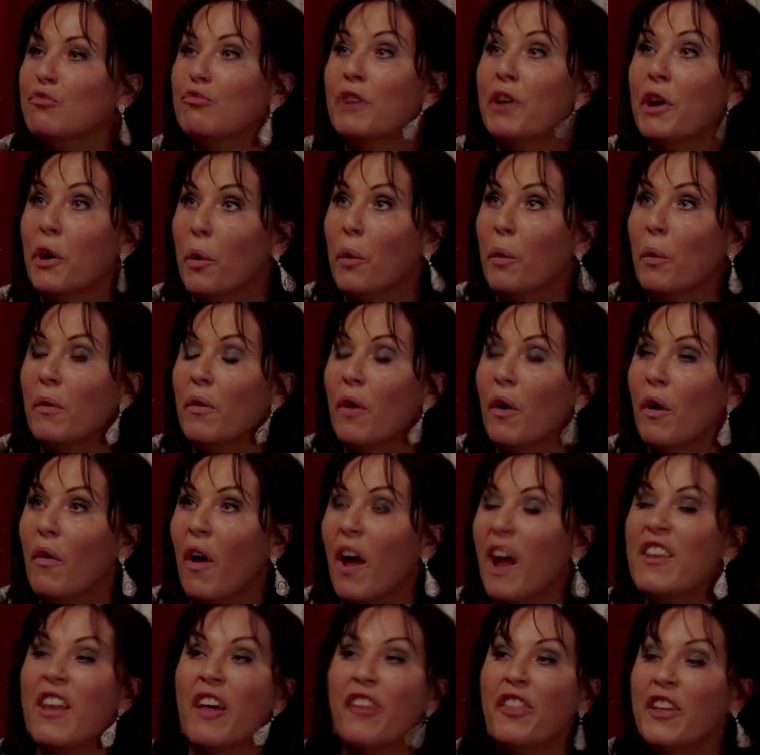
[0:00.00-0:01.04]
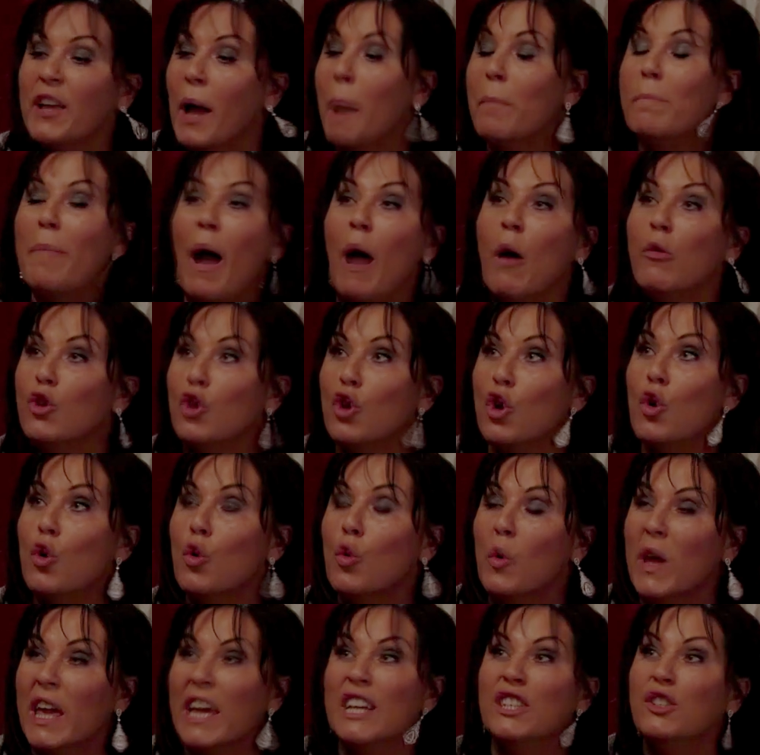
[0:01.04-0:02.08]
is real, all right? All right? Nothing about
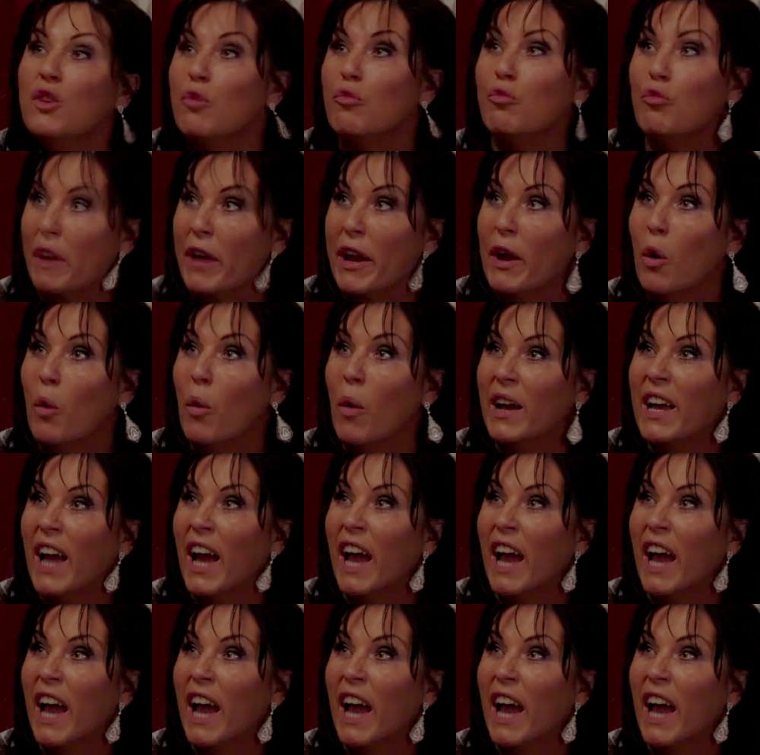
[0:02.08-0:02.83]
you mm. is real,